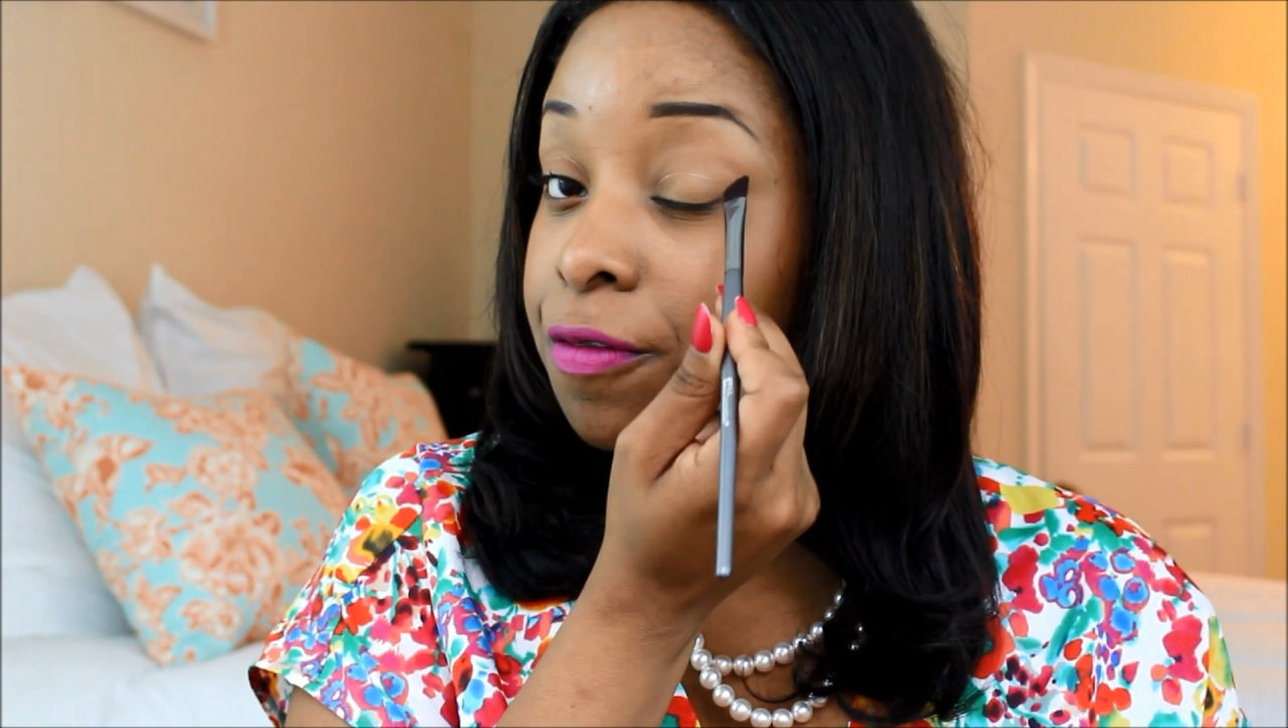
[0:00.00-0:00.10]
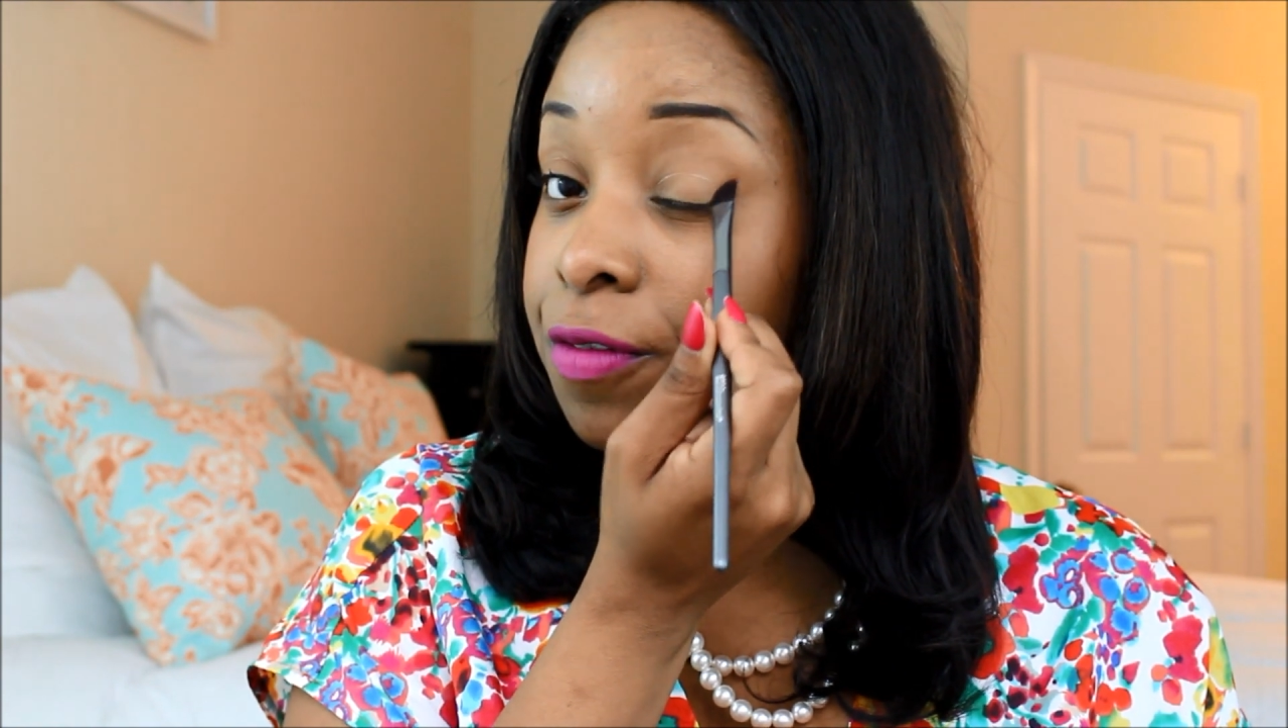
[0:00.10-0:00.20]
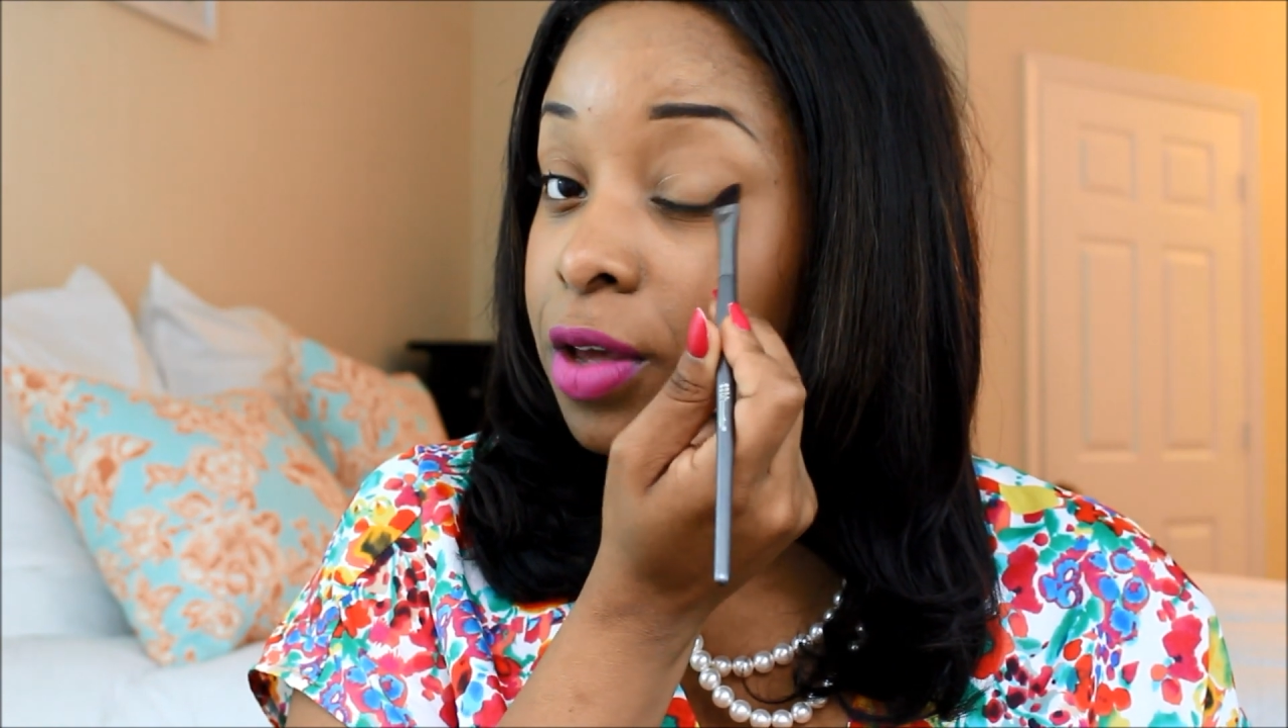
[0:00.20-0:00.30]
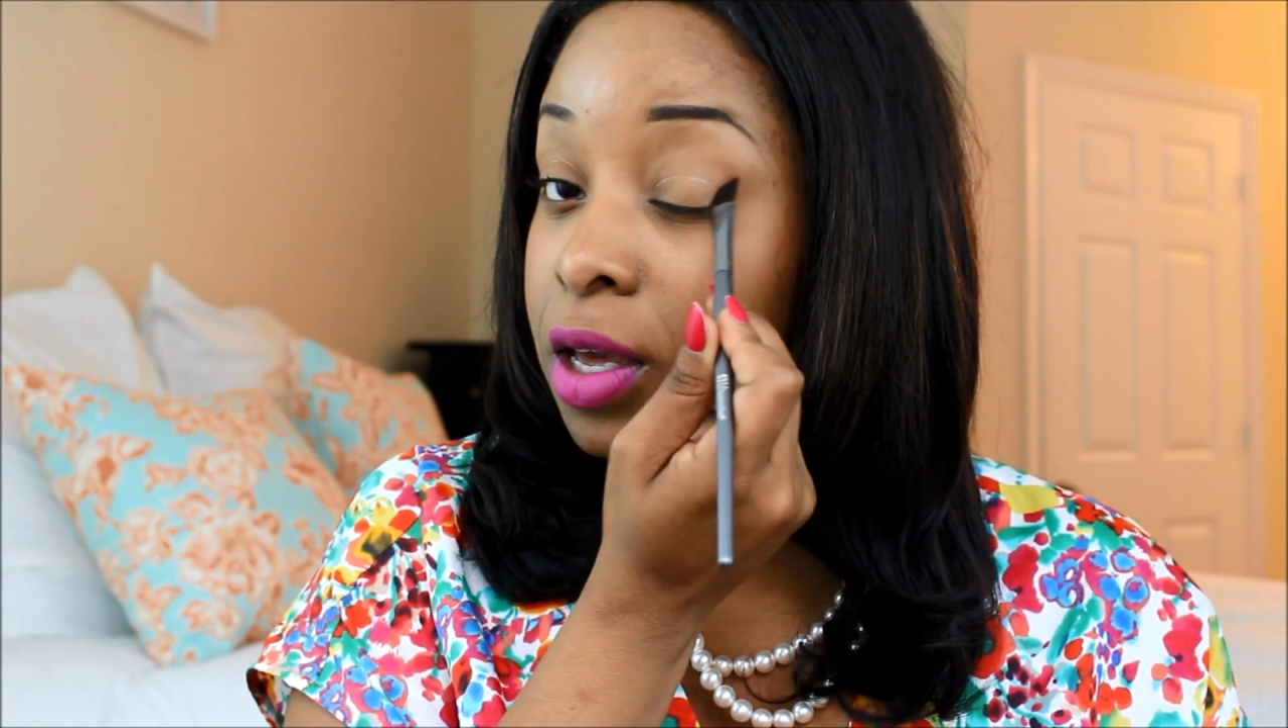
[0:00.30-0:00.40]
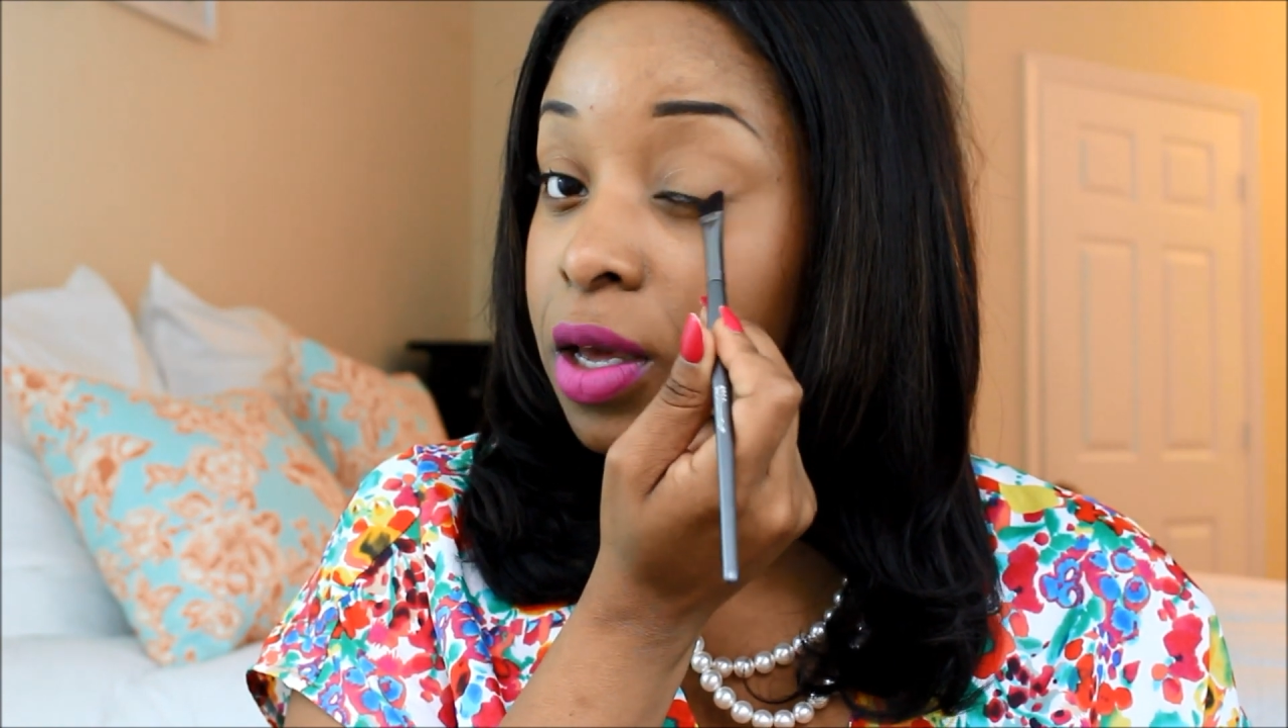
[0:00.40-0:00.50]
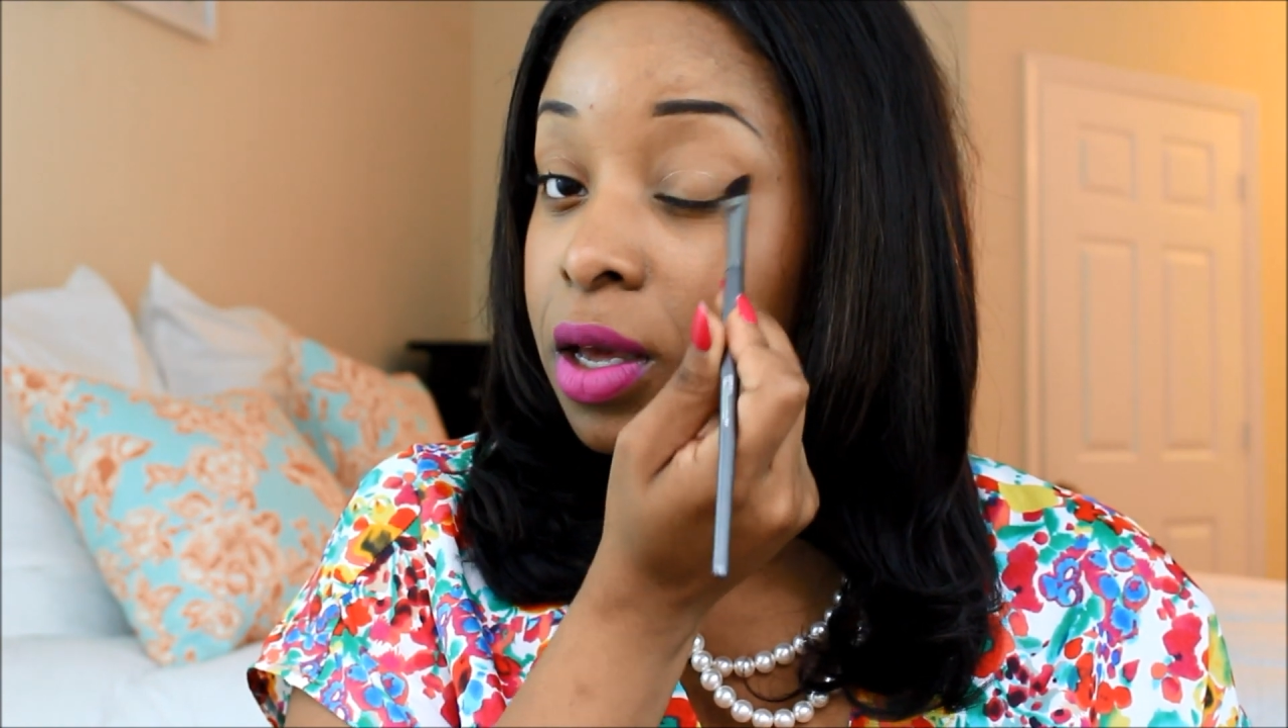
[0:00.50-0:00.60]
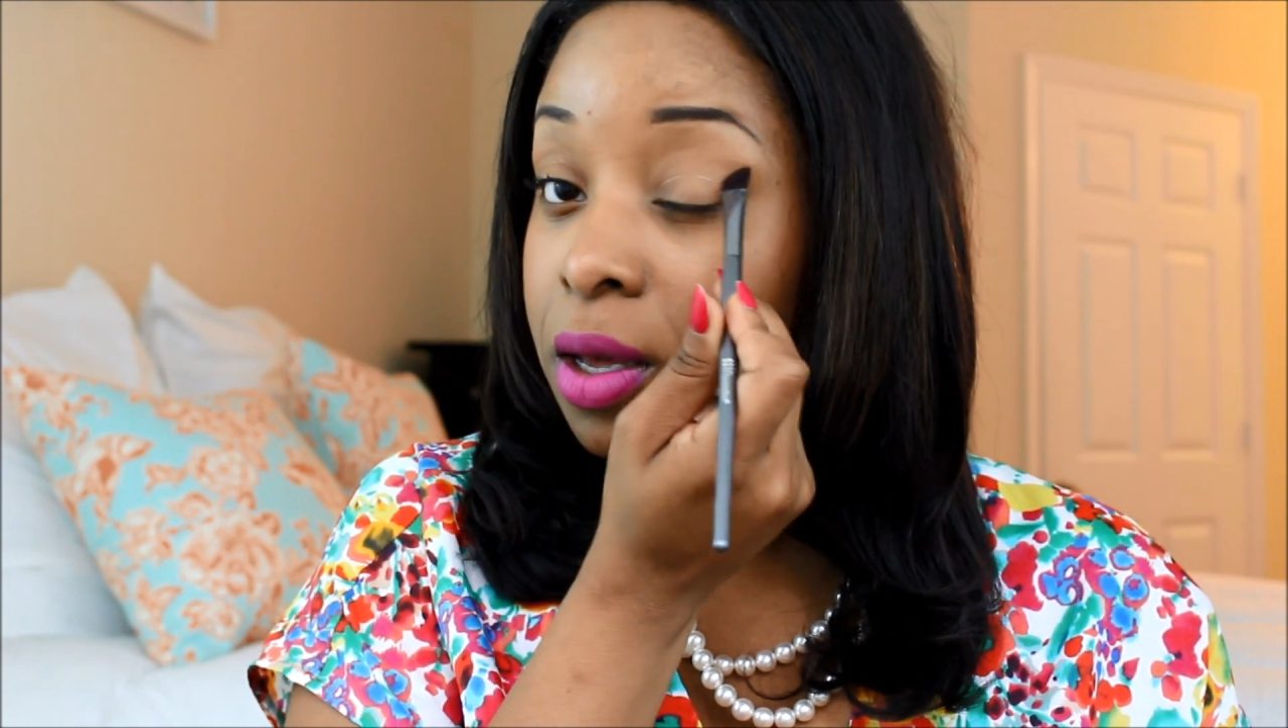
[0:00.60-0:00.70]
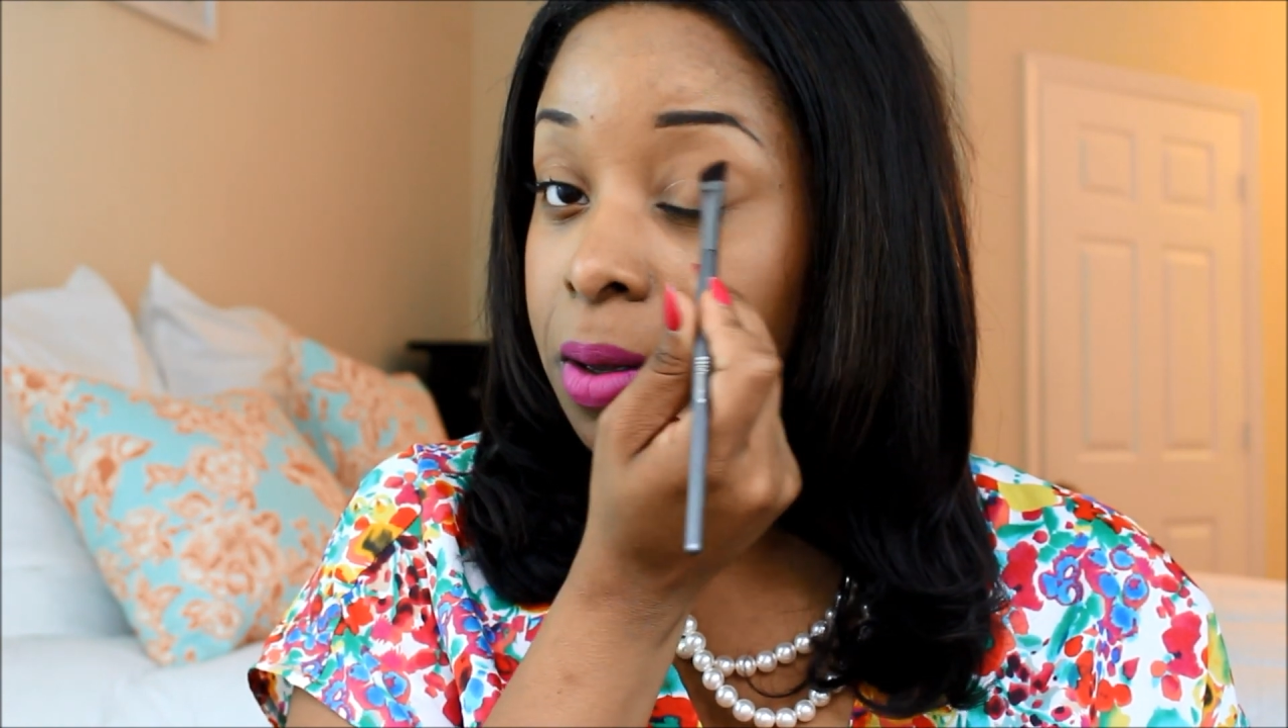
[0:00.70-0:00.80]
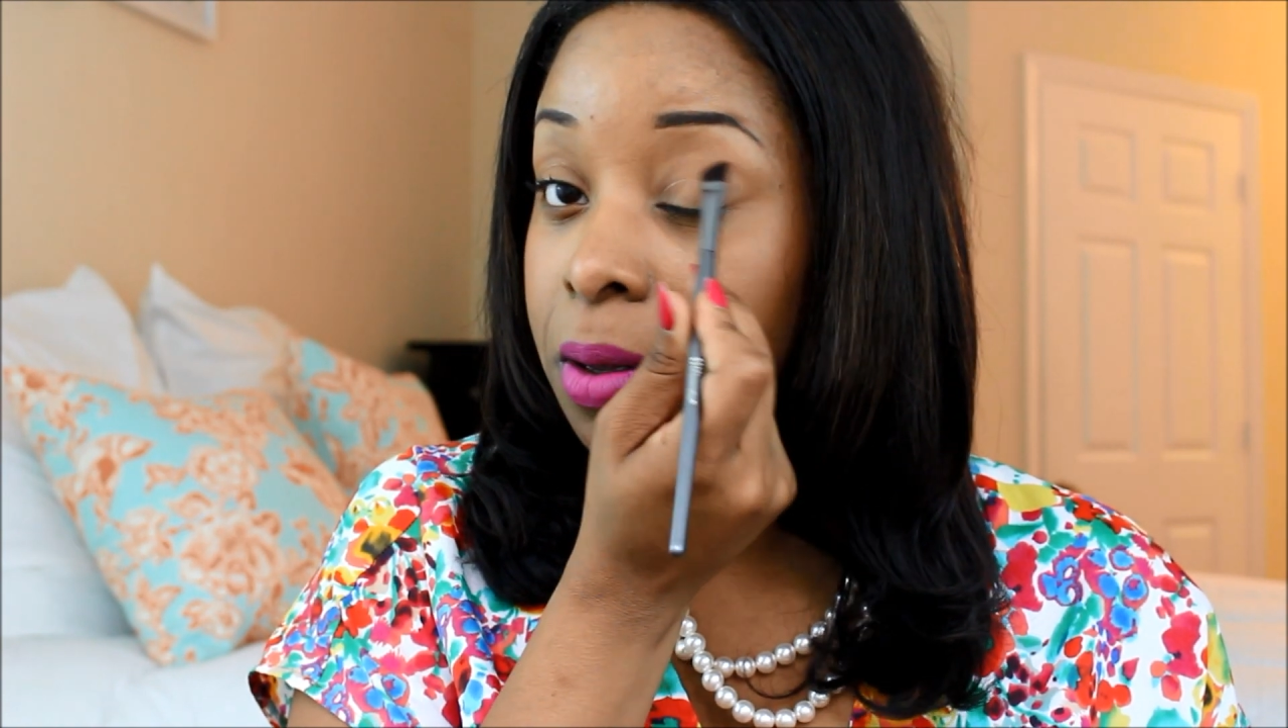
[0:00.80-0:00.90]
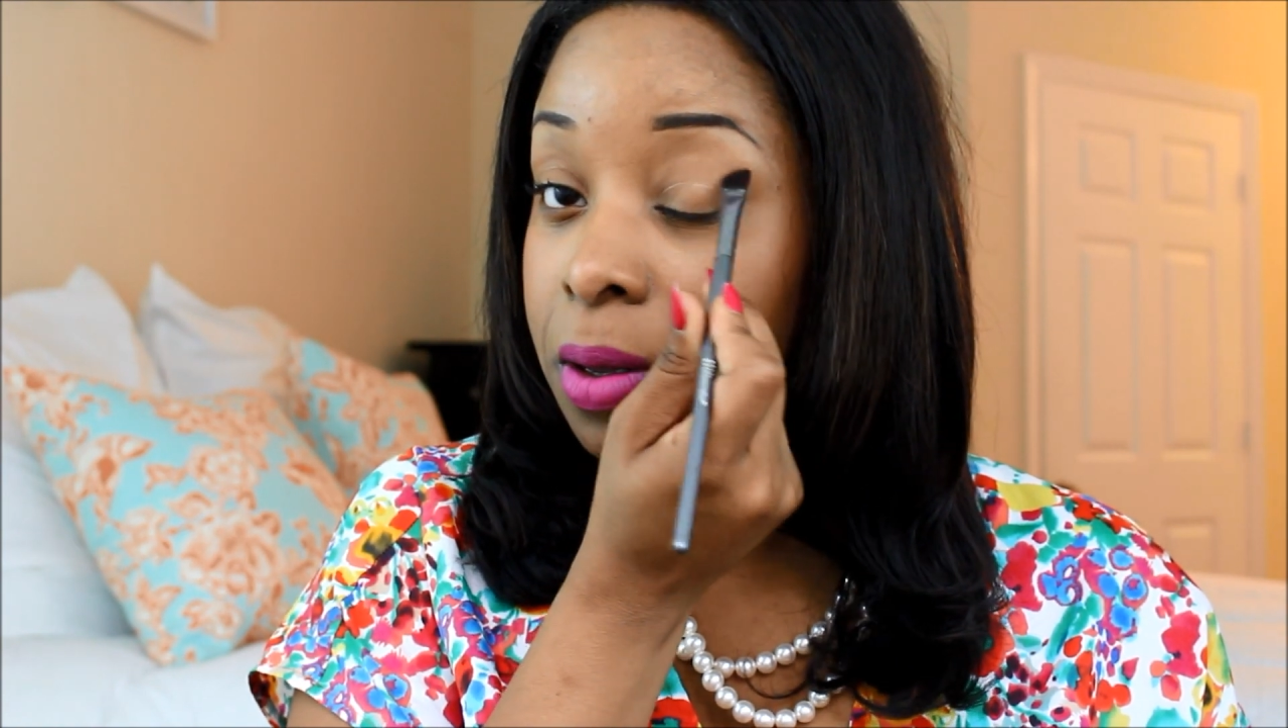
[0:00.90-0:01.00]

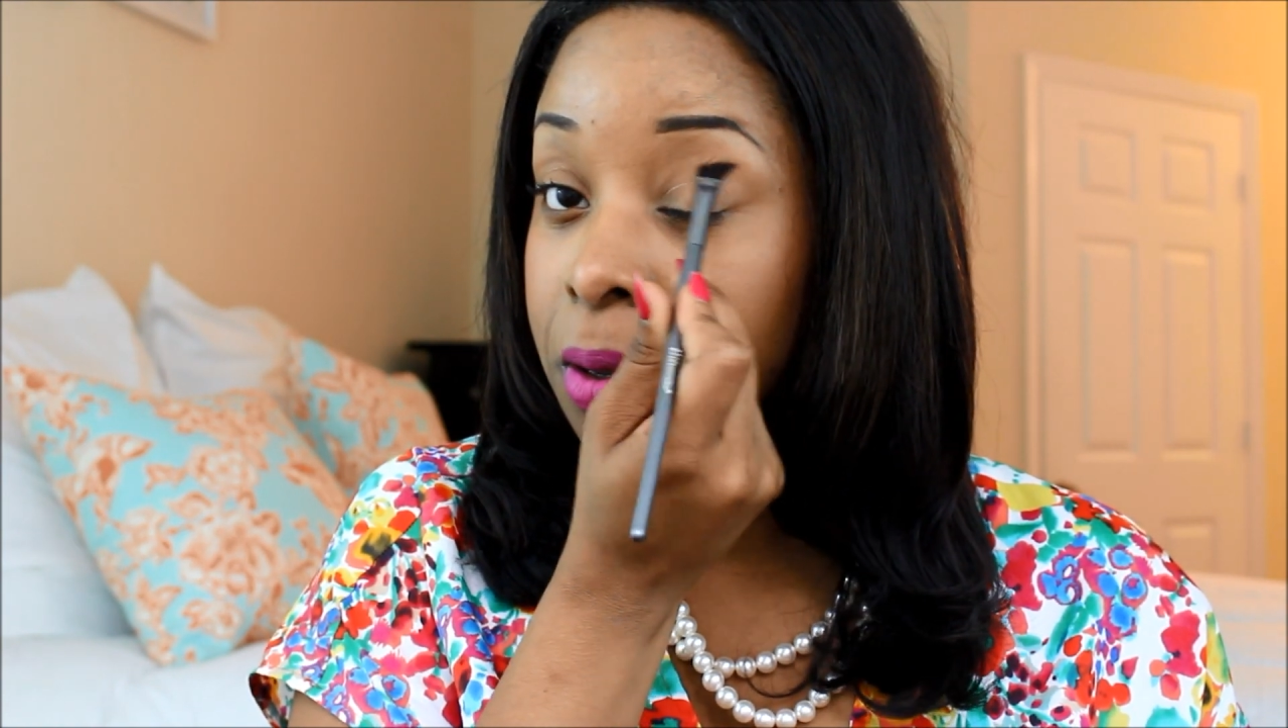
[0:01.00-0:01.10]
V,